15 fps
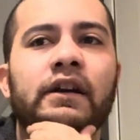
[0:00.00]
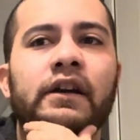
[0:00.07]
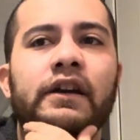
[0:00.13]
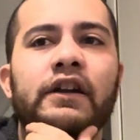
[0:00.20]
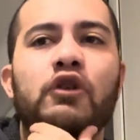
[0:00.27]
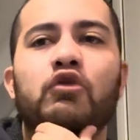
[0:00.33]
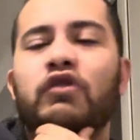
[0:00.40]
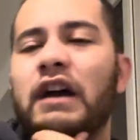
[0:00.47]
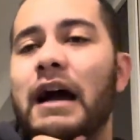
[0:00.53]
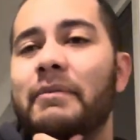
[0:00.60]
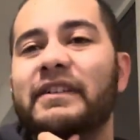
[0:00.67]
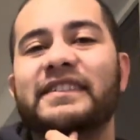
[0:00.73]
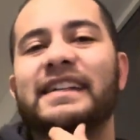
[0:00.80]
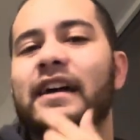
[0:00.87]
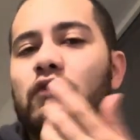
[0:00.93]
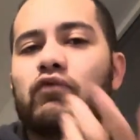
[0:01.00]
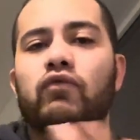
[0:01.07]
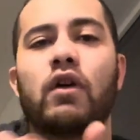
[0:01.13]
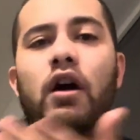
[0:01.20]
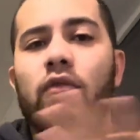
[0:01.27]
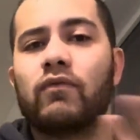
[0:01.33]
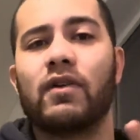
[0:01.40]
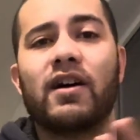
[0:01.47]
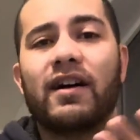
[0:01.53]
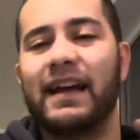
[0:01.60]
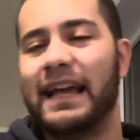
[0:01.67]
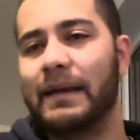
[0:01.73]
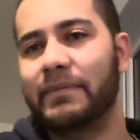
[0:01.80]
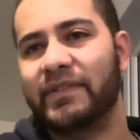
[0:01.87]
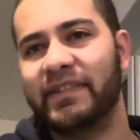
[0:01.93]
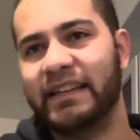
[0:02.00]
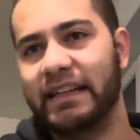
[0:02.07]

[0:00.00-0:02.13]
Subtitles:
you know, Common is not a rah MC.